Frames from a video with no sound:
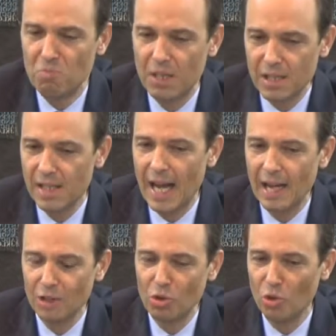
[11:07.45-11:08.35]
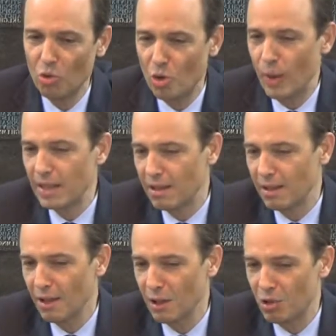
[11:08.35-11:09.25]
decide to quit
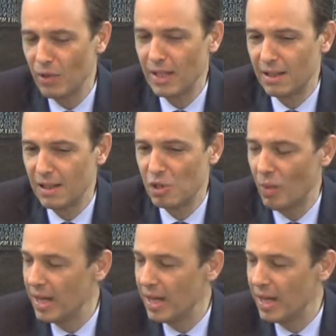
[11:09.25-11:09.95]
treaties